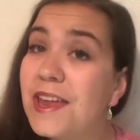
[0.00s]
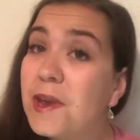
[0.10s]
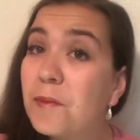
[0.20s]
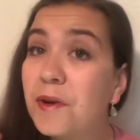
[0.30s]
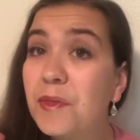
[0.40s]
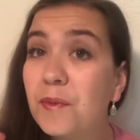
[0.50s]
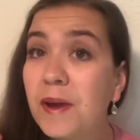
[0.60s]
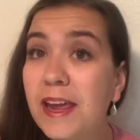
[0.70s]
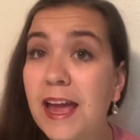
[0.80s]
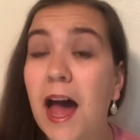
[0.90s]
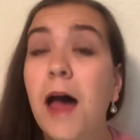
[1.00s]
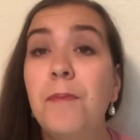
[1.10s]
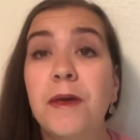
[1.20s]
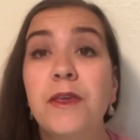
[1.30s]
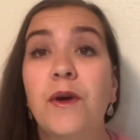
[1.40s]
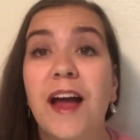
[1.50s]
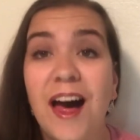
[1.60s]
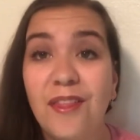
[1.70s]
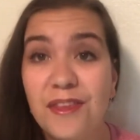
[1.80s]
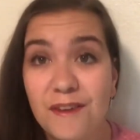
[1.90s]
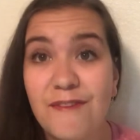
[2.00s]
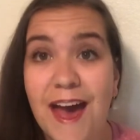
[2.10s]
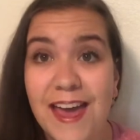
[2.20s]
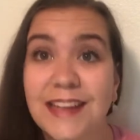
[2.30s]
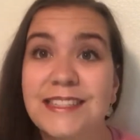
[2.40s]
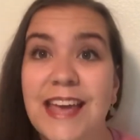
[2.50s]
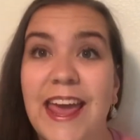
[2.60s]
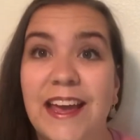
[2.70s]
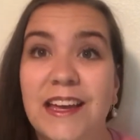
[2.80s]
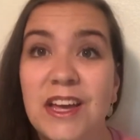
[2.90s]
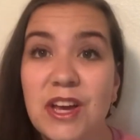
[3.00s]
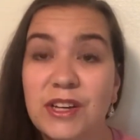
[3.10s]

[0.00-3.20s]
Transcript: Number three, up your healthy fat intake.